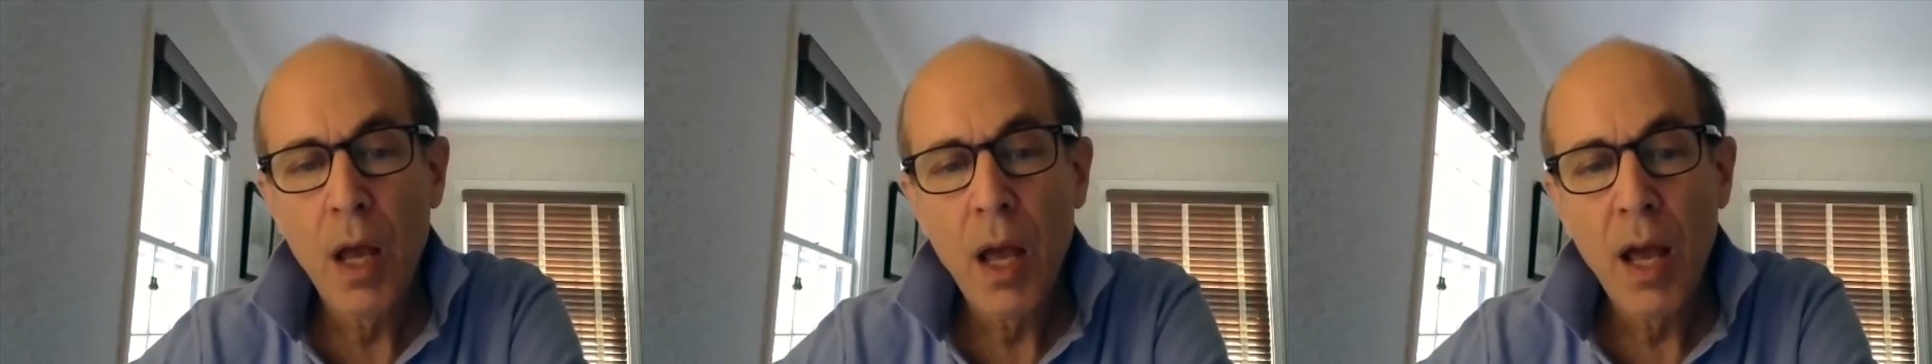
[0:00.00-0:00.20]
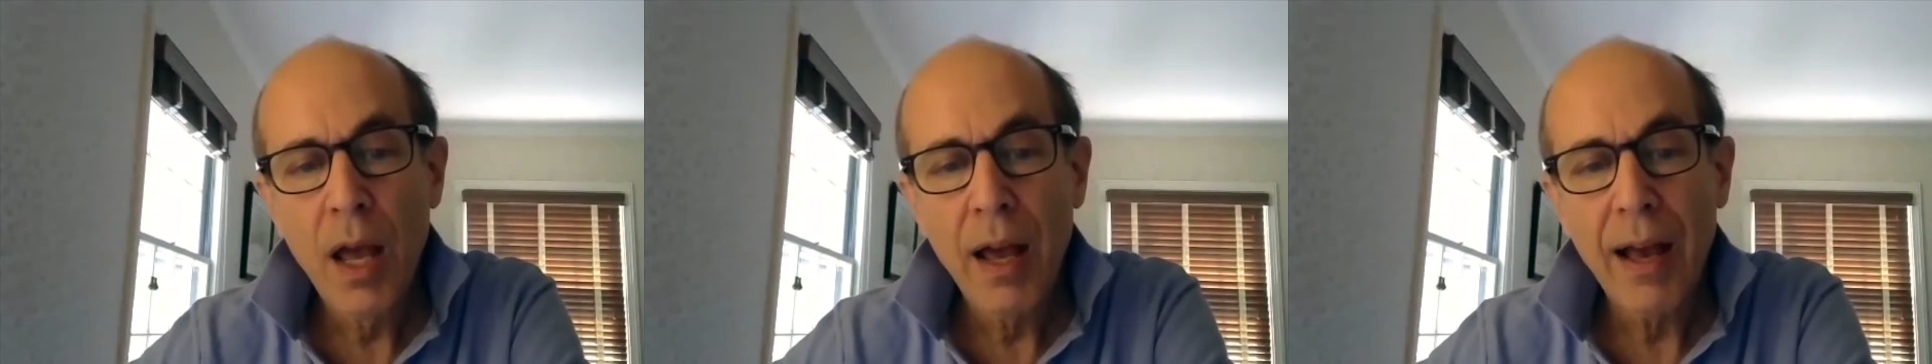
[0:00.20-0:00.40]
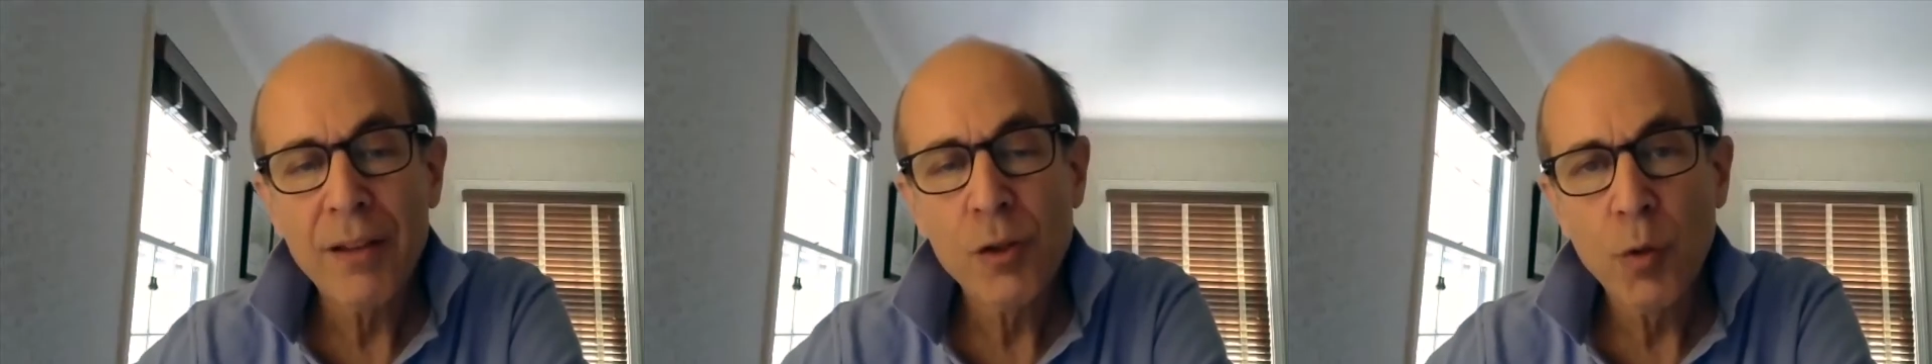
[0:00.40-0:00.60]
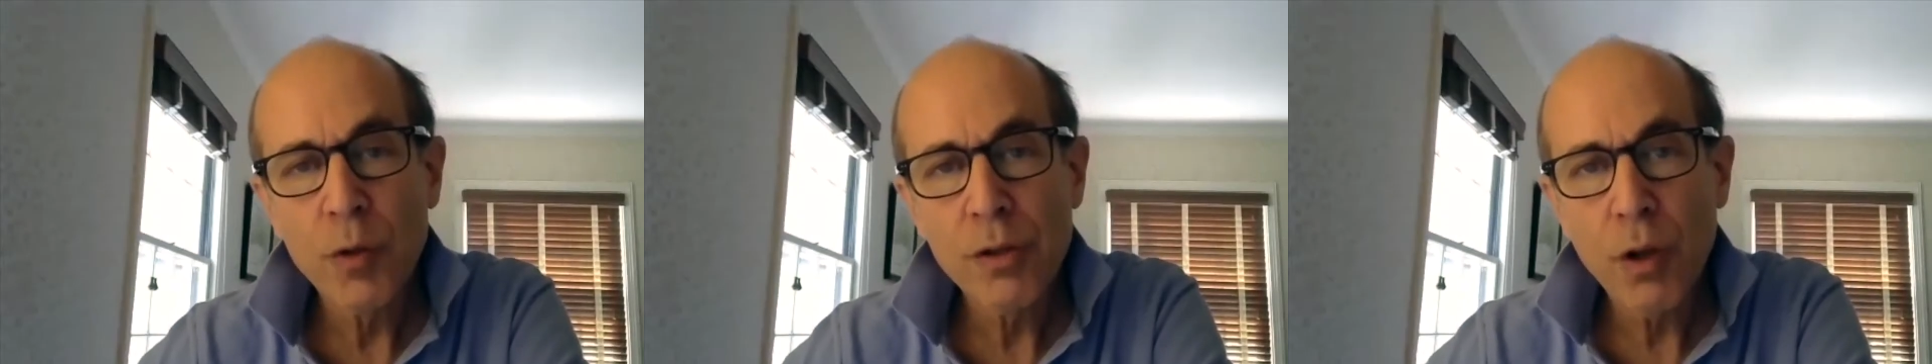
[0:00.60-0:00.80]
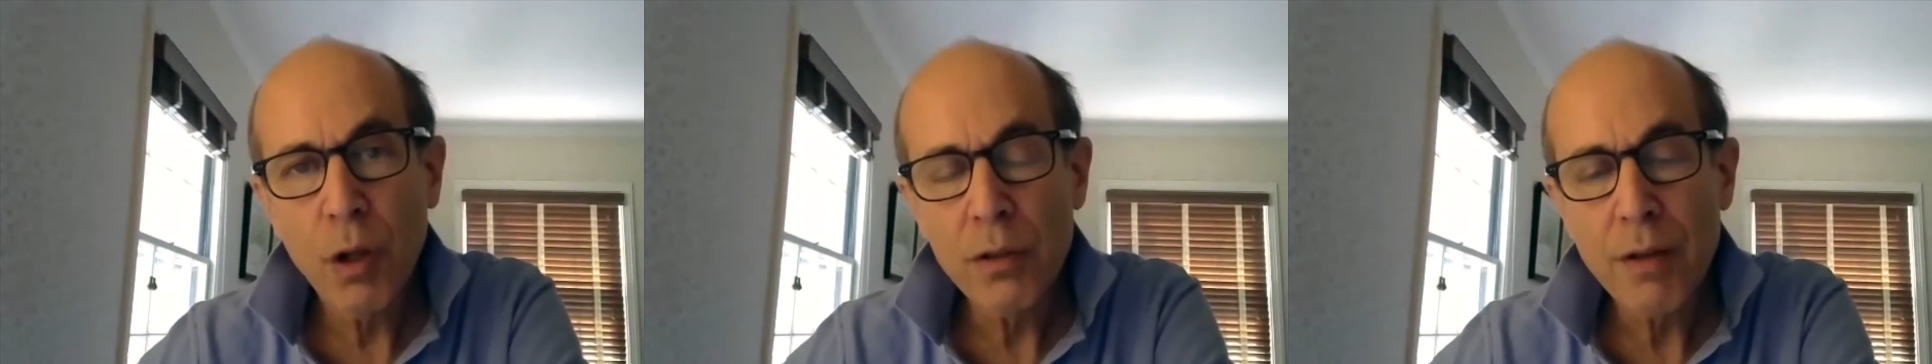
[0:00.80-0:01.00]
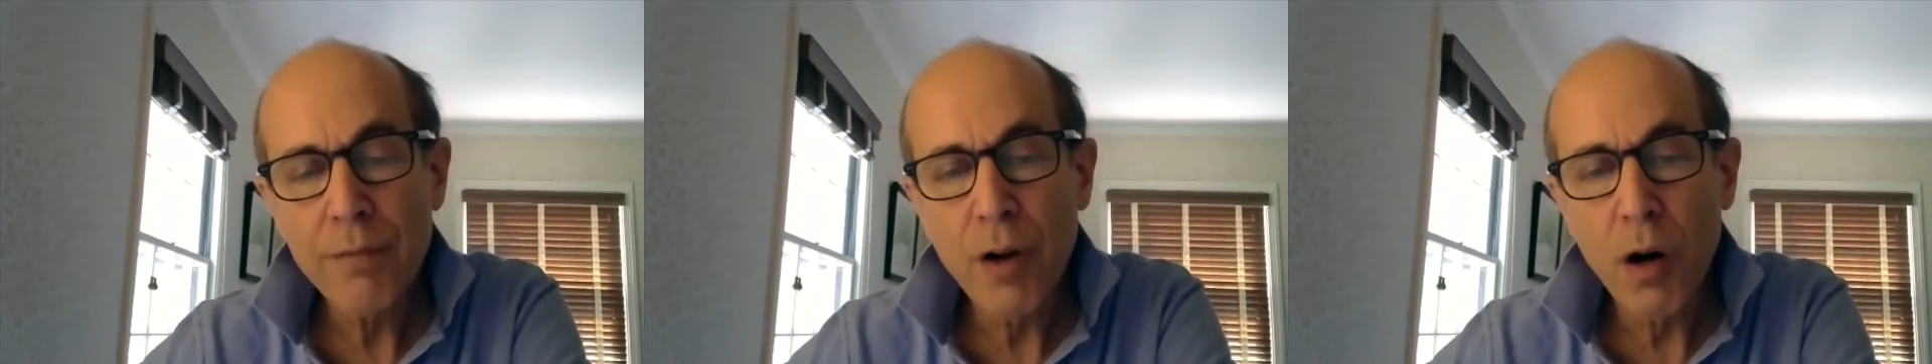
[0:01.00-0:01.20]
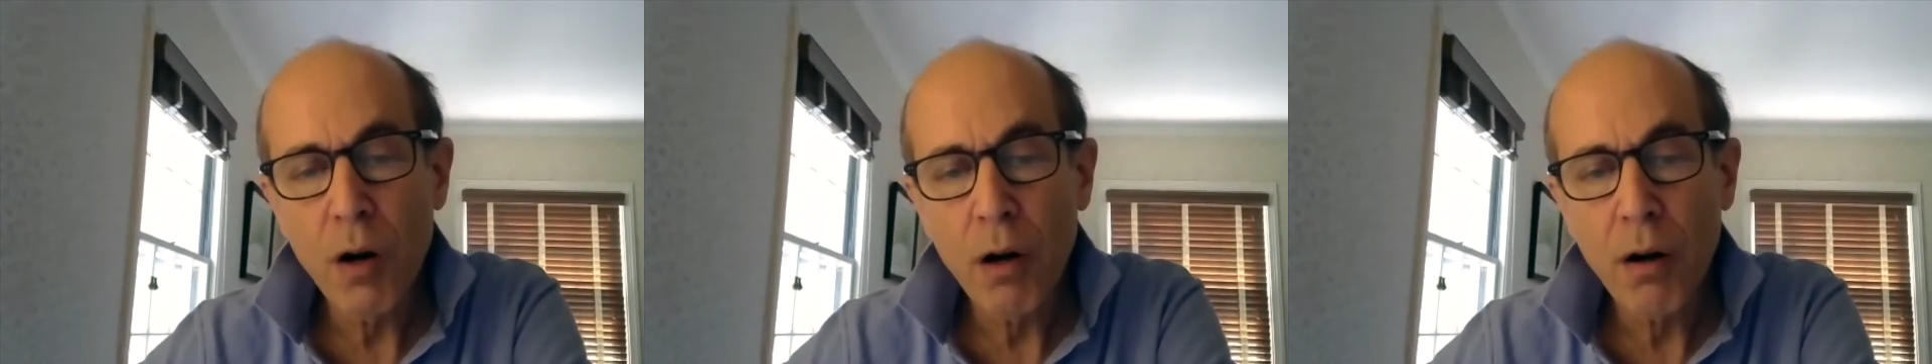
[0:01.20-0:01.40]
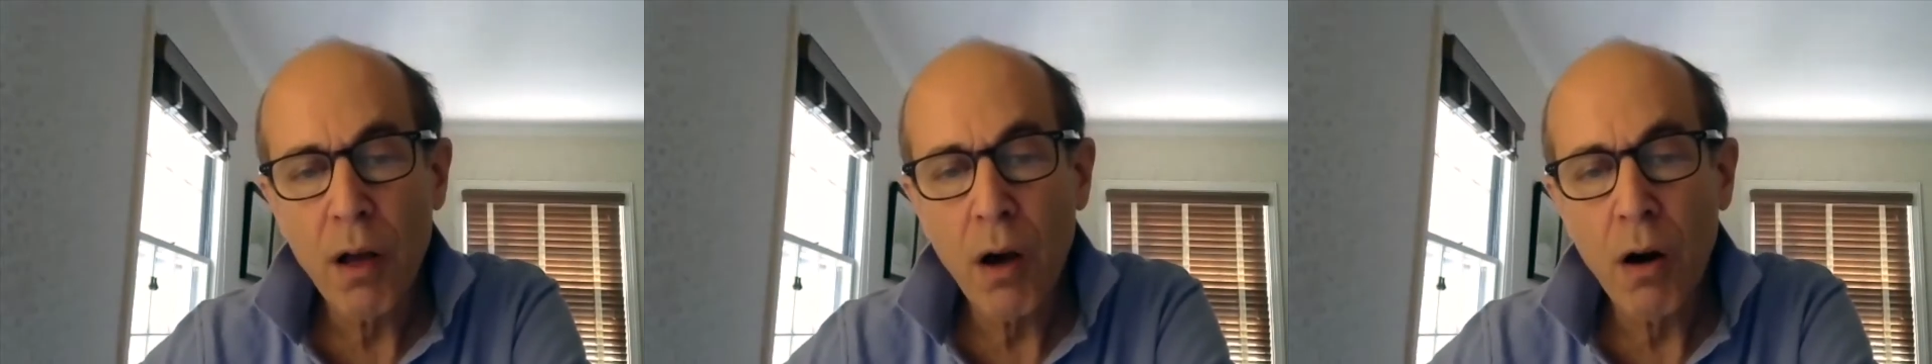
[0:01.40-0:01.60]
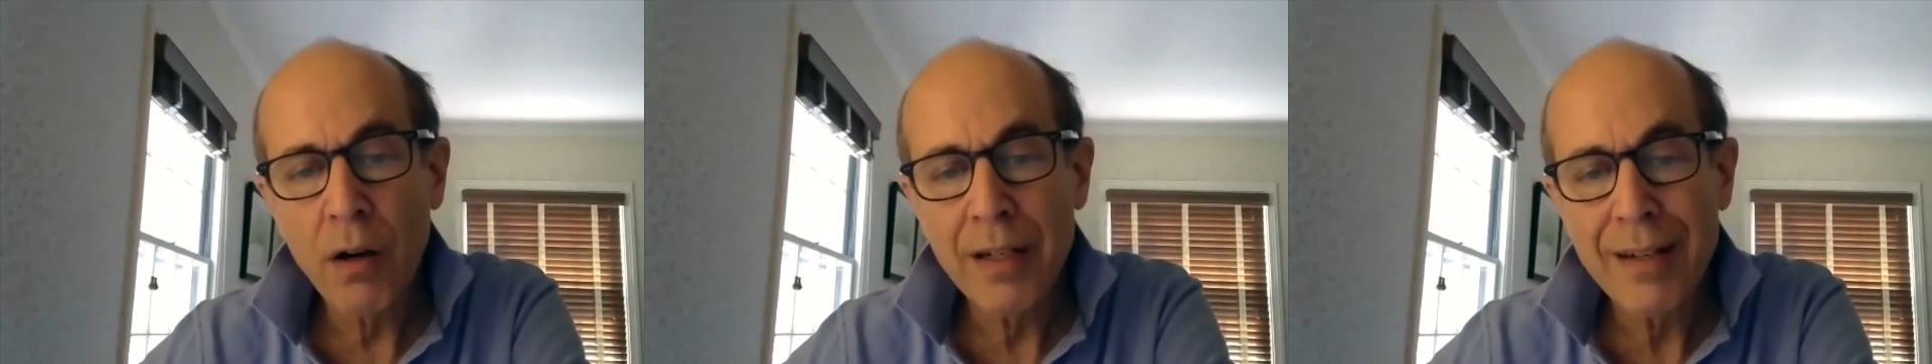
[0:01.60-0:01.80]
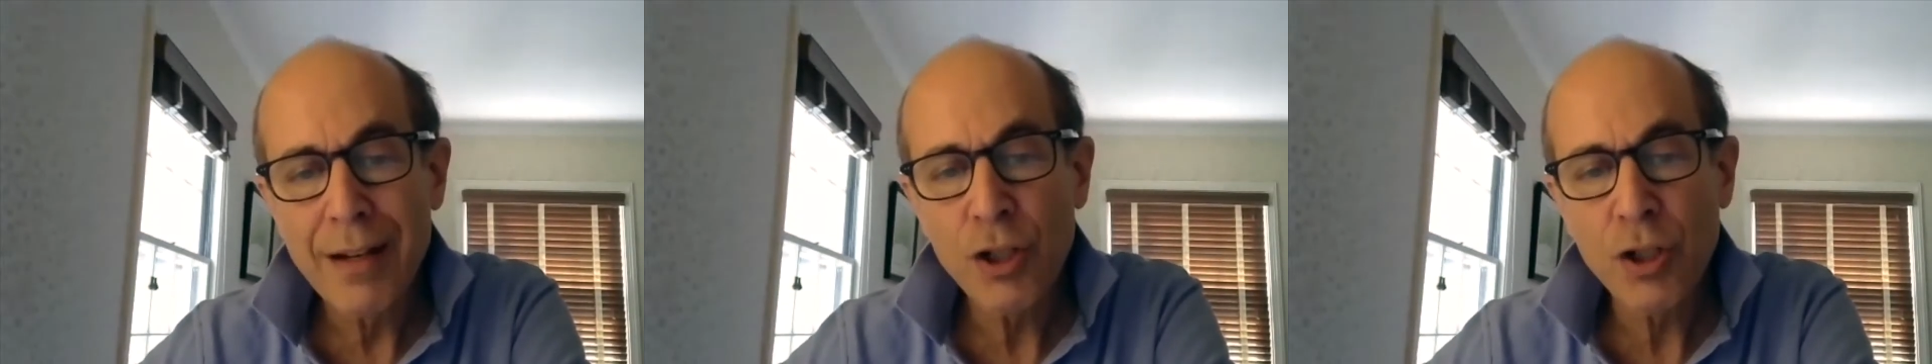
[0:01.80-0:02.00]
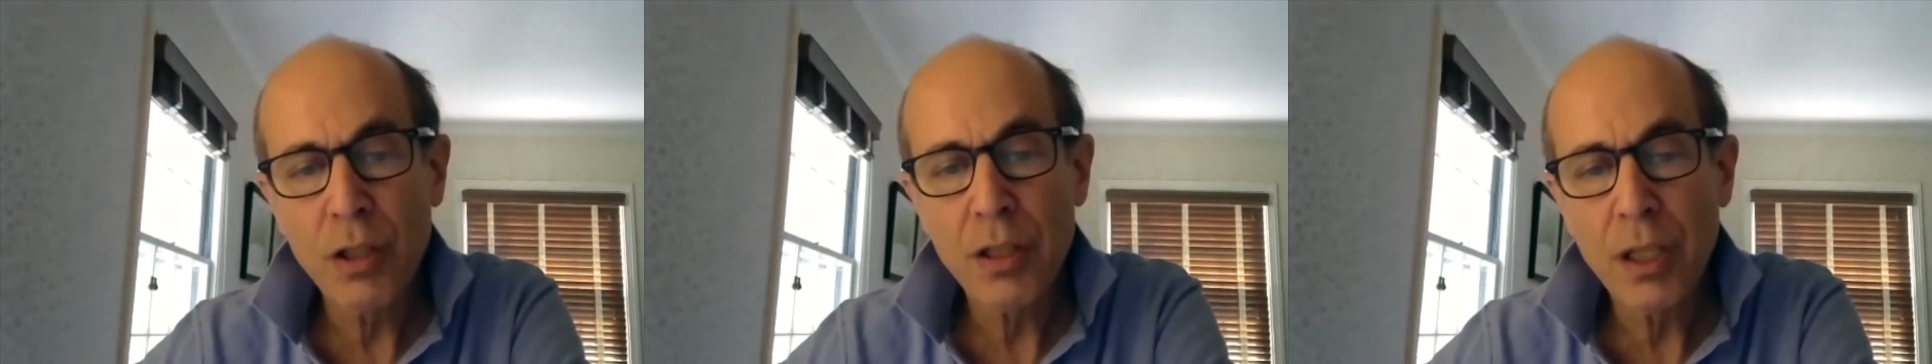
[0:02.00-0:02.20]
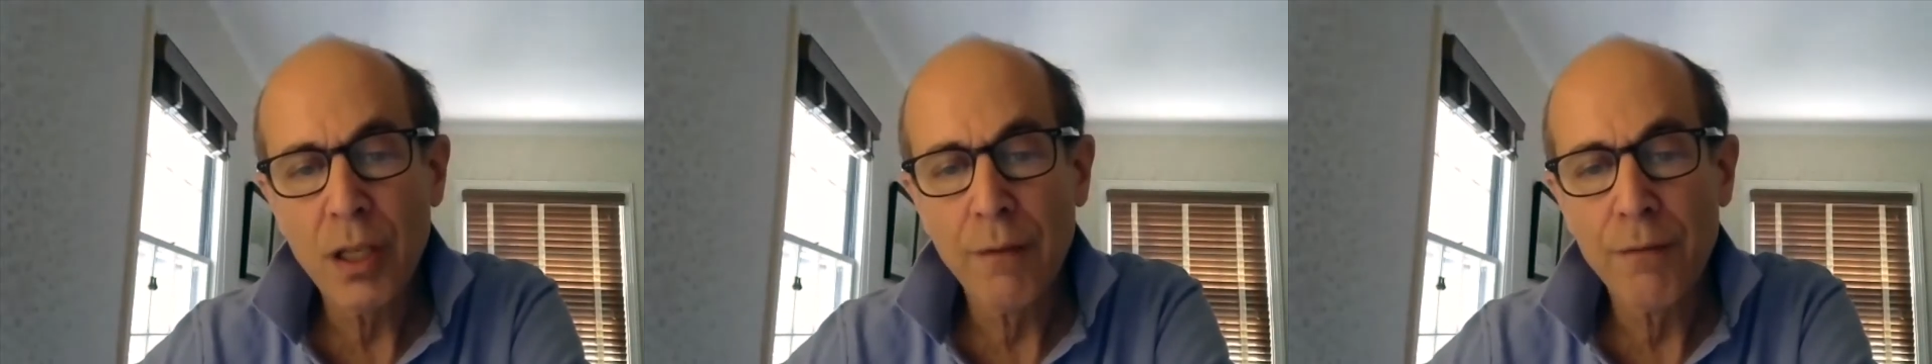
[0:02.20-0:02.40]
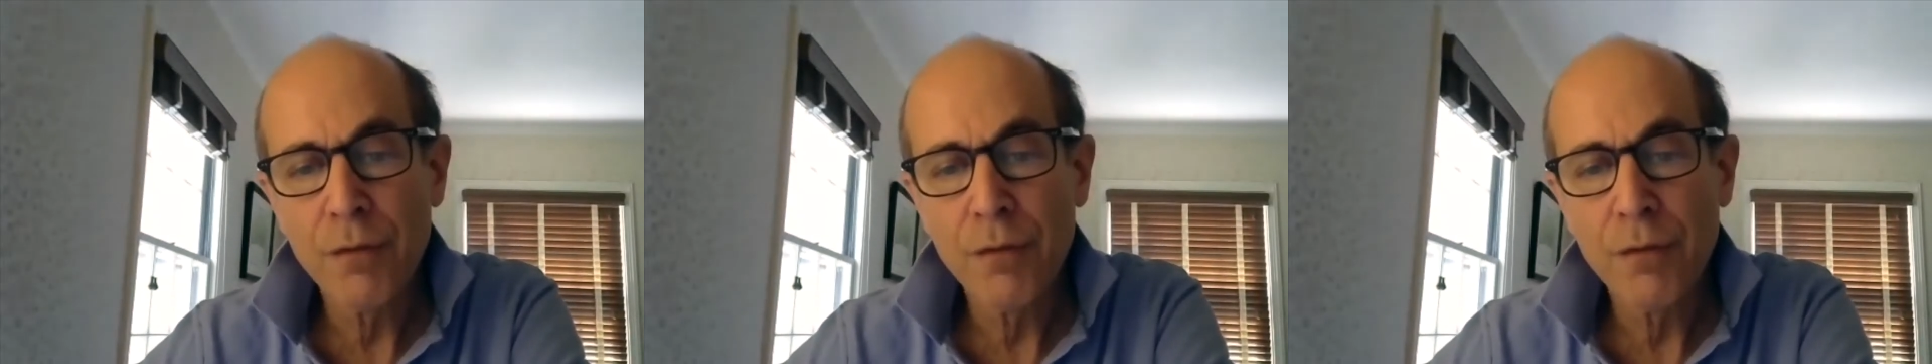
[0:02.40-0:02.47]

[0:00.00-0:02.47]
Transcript: As a result of our initiatives